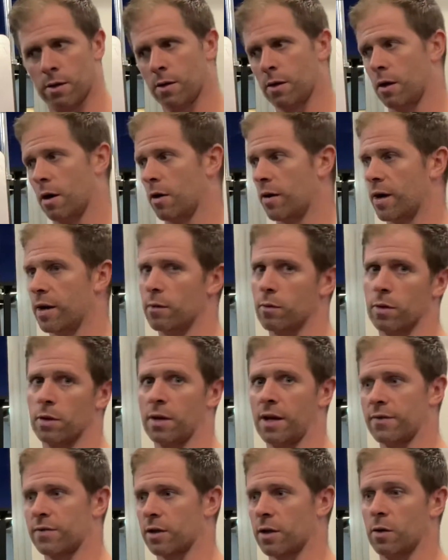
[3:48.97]
all right, well, I
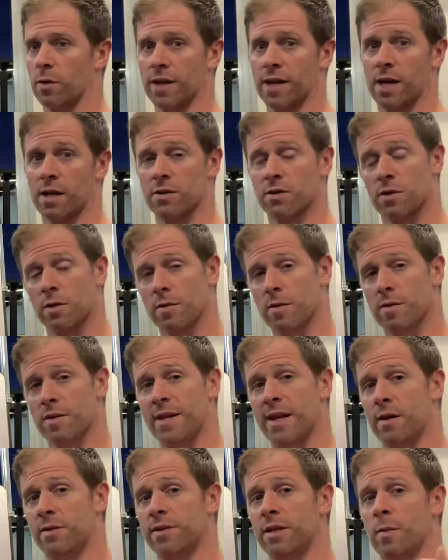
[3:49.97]
have to go again.
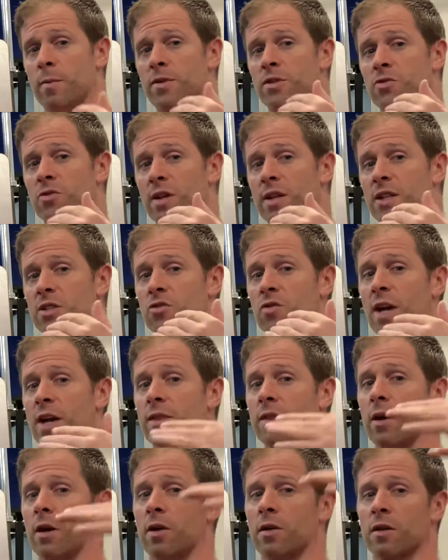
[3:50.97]
Now demonstrating strength
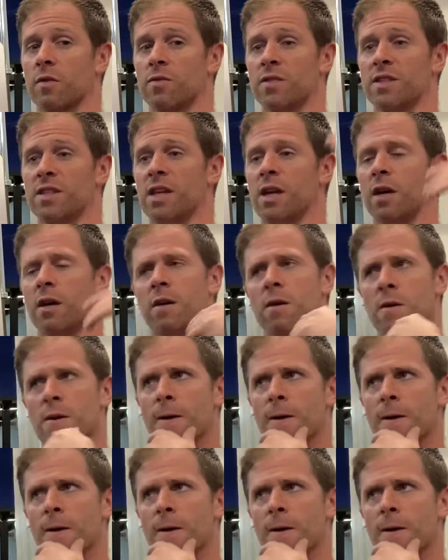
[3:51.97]
under fatigue.